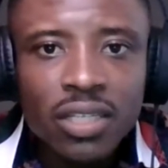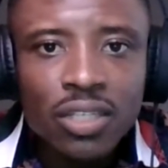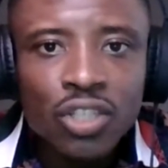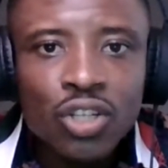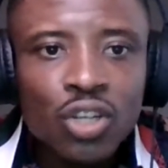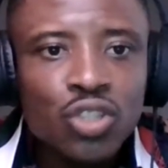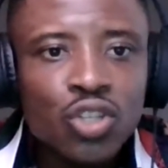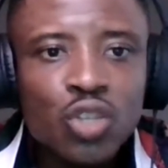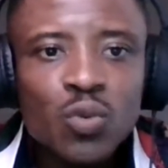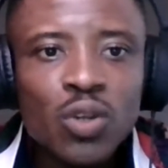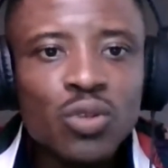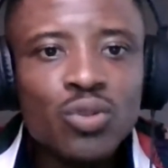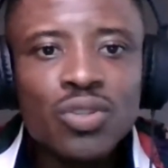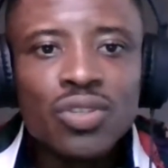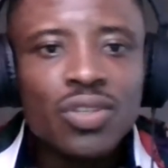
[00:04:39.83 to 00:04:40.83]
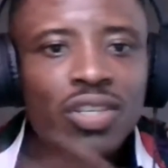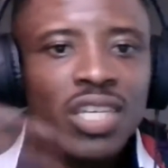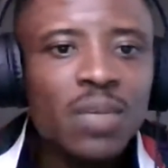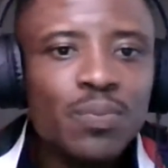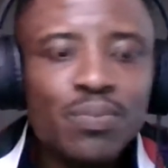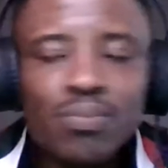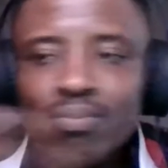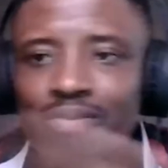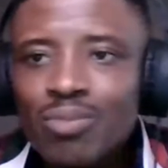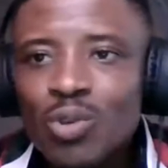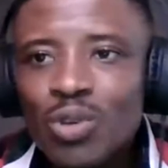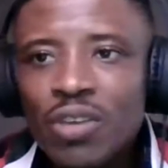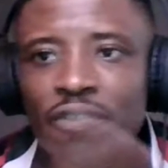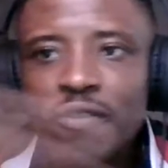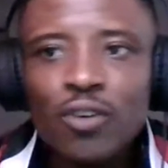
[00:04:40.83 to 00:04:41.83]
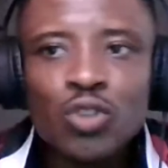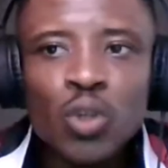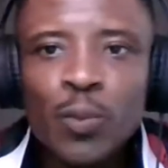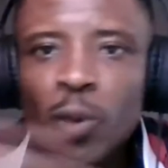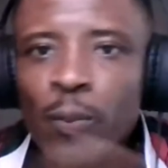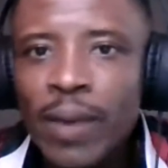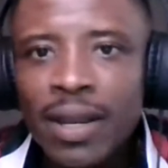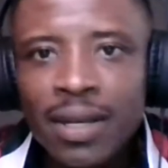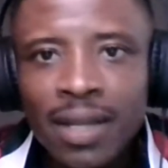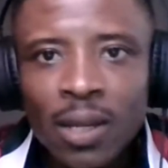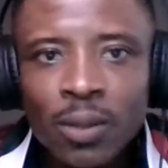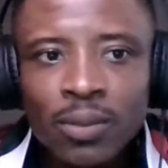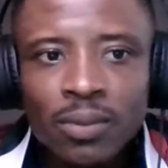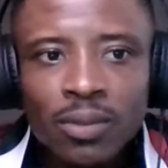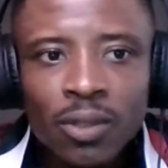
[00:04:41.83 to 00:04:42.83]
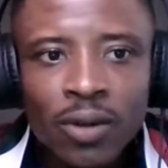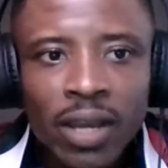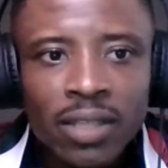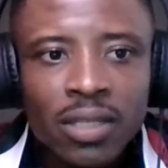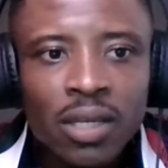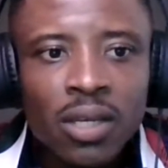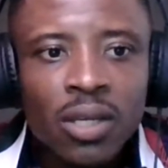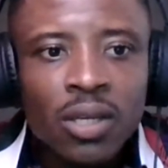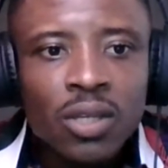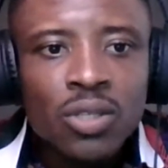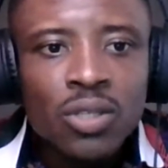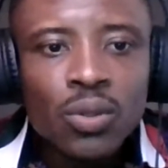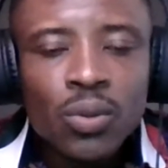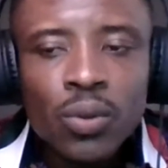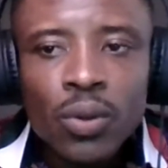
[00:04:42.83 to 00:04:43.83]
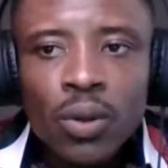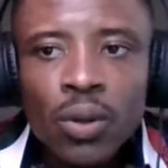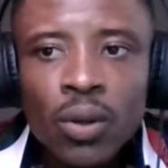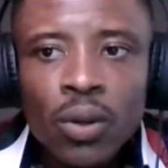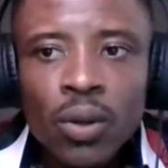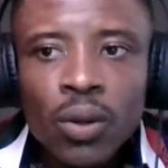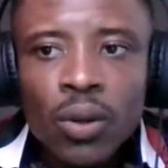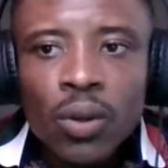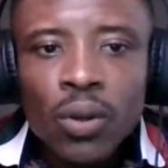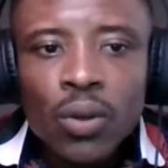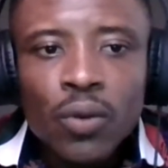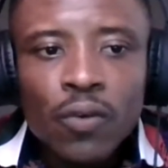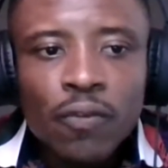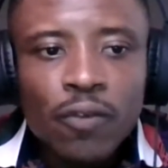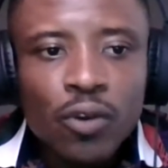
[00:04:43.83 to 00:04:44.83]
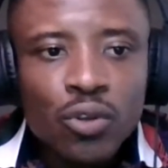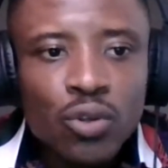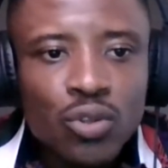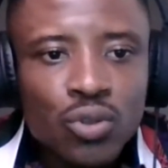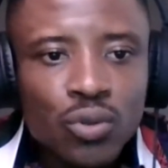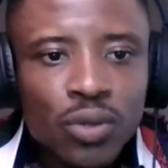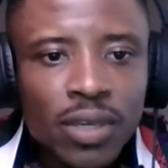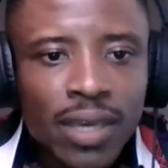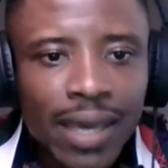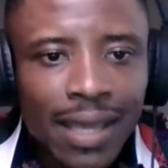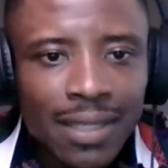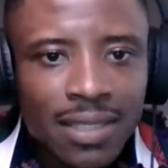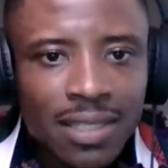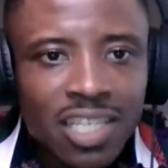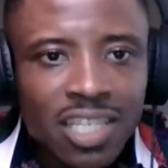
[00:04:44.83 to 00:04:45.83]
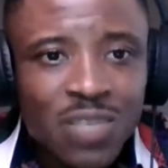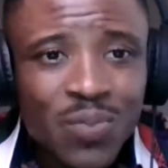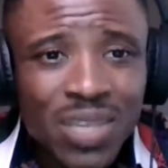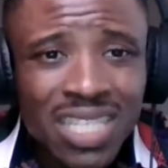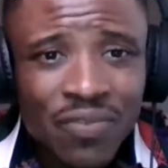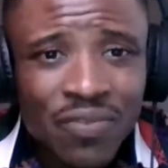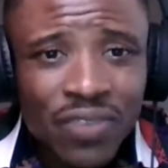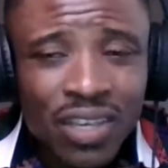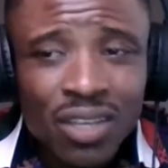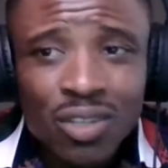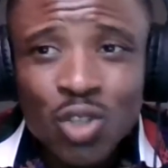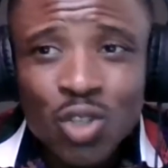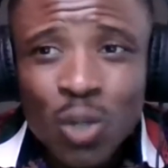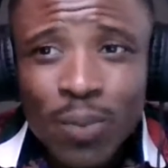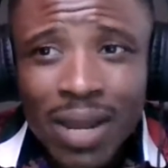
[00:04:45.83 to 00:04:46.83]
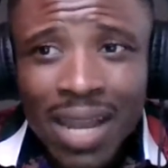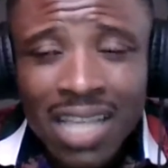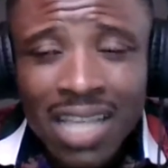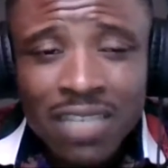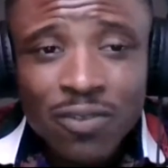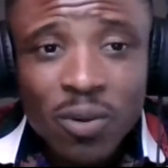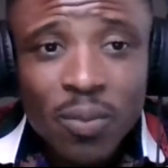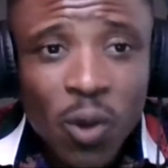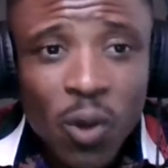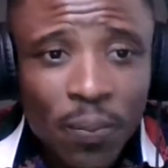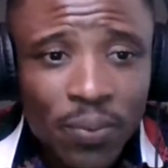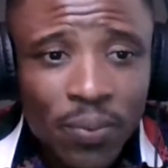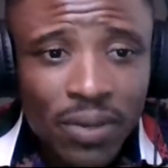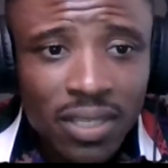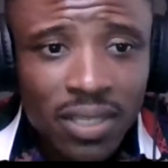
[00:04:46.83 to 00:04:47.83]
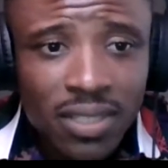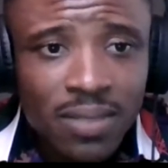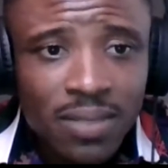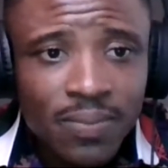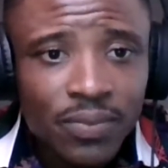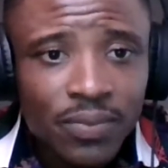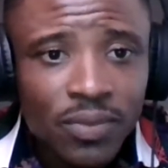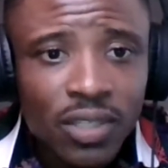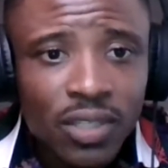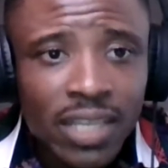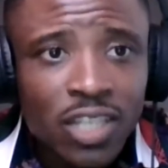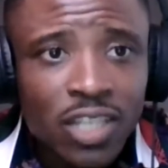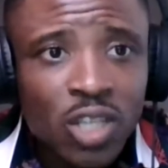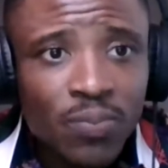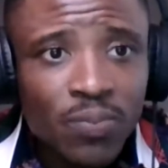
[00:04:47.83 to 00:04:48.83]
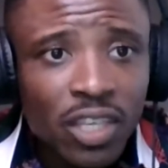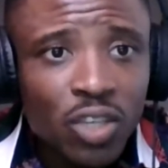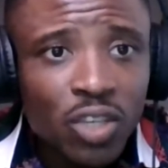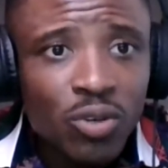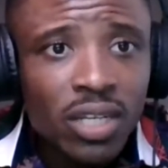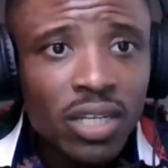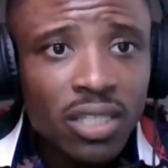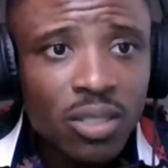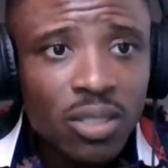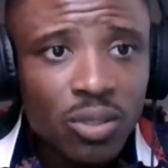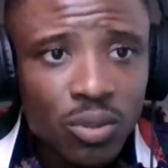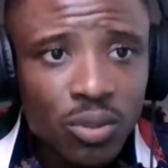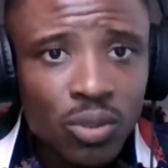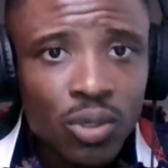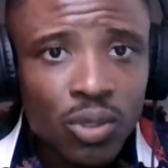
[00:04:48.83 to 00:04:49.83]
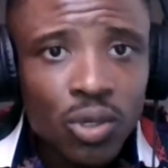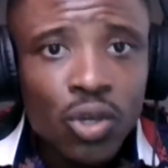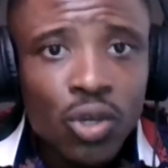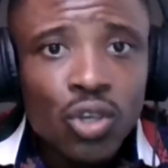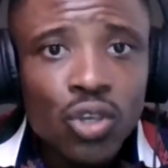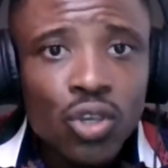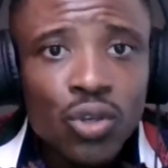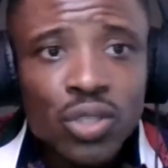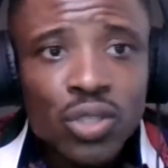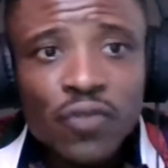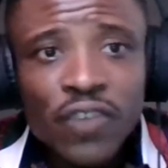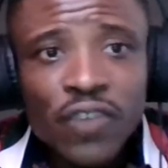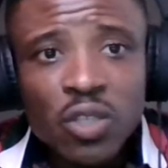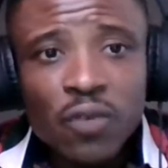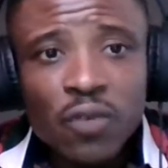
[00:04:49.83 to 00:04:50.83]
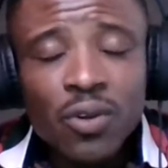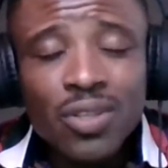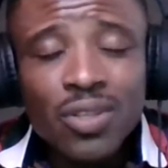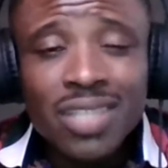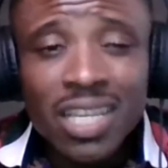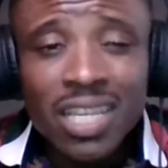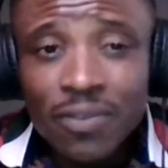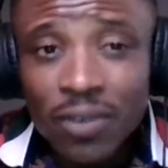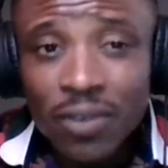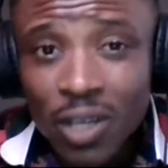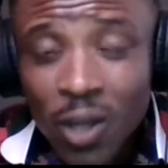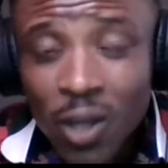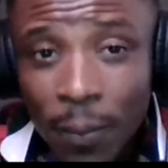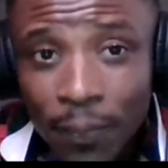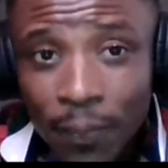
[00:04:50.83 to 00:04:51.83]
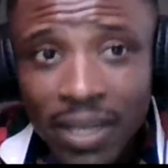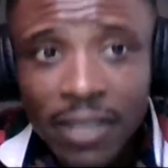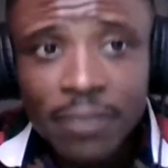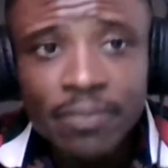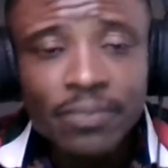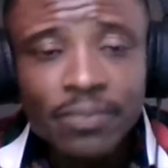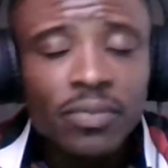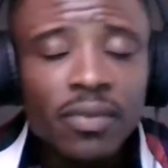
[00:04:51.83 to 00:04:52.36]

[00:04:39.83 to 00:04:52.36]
You don't just want to keep looking for job up and down, right? So for you to get specific job alerts from companies, there's something you need to do. You need to first of all search for the company.